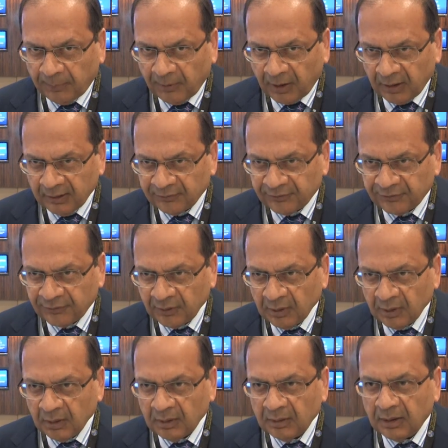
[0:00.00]
price,
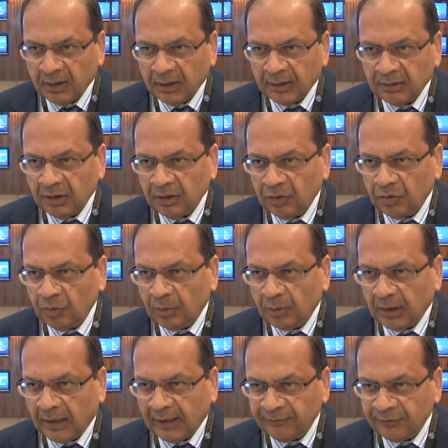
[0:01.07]
then I think you will
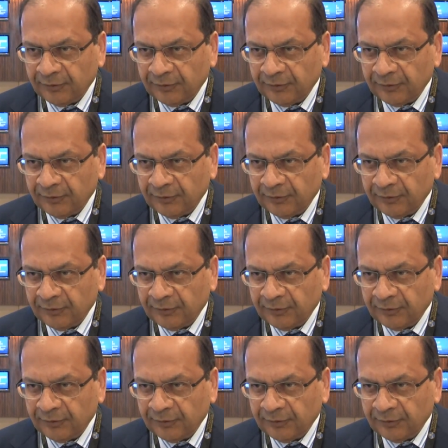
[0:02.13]
have